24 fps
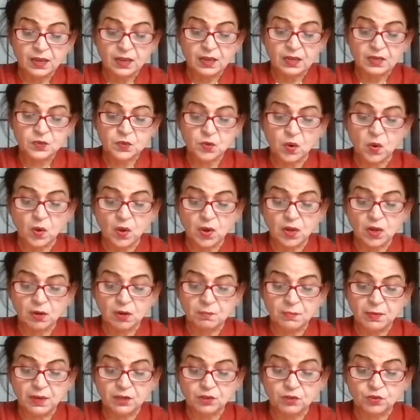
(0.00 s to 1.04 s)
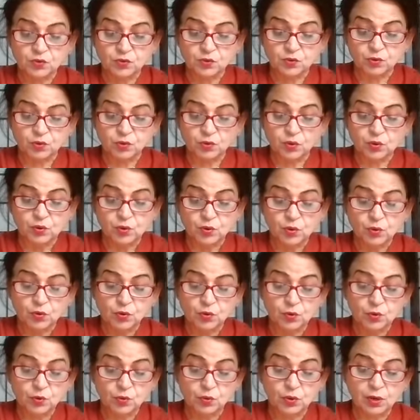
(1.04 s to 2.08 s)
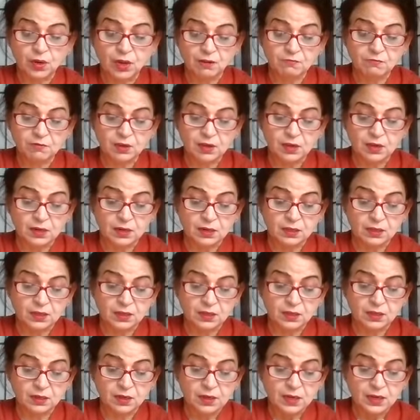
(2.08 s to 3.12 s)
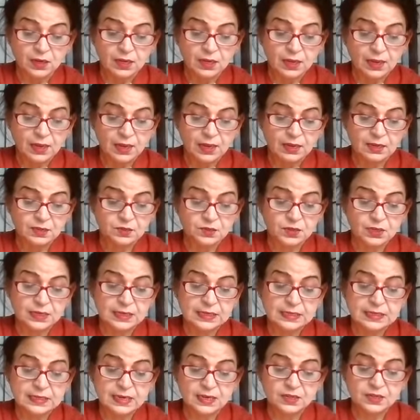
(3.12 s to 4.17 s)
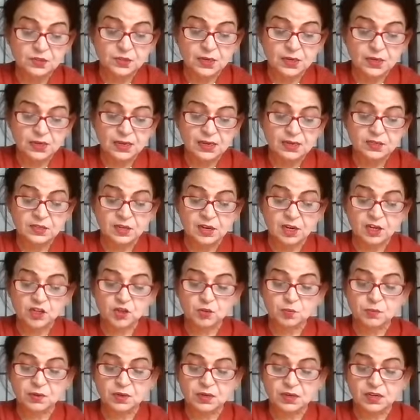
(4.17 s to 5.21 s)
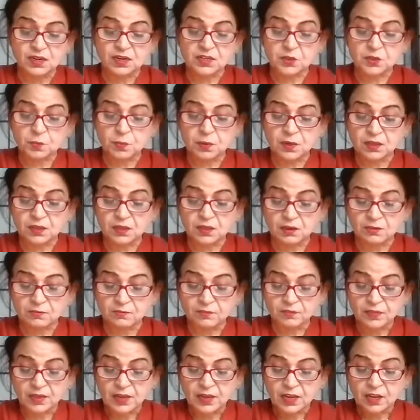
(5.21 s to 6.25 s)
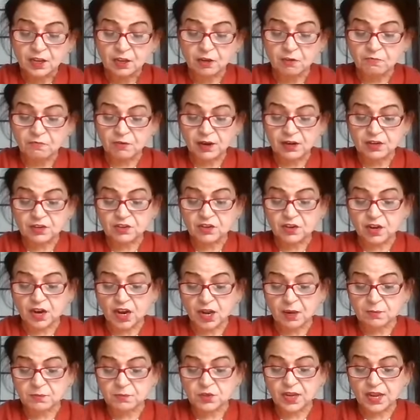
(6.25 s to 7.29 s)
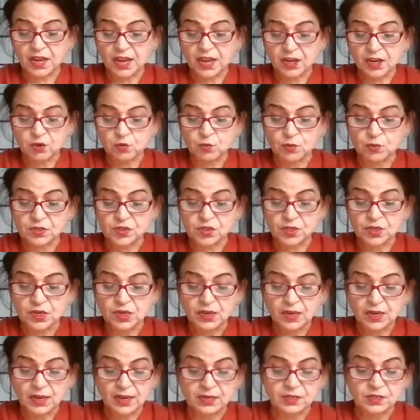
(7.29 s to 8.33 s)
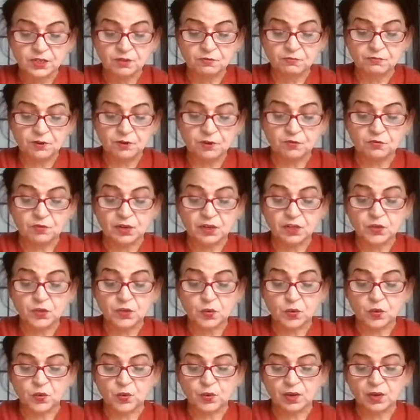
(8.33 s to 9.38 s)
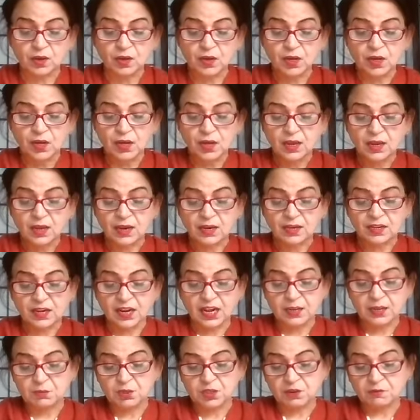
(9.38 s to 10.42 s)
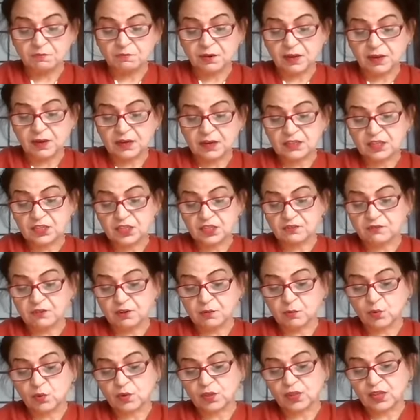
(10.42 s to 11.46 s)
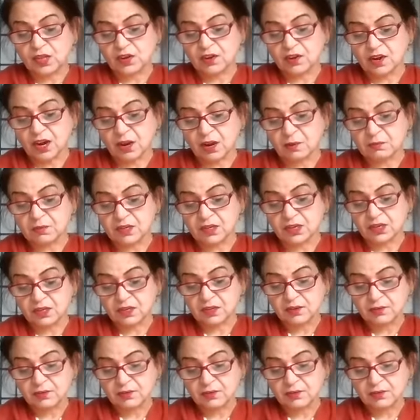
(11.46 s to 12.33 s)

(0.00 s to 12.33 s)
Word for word: As all men do who love another as intensely as Lakshman did his brother, he felt Ram's anguish as if it were his own. At times he felt it even more than Ram did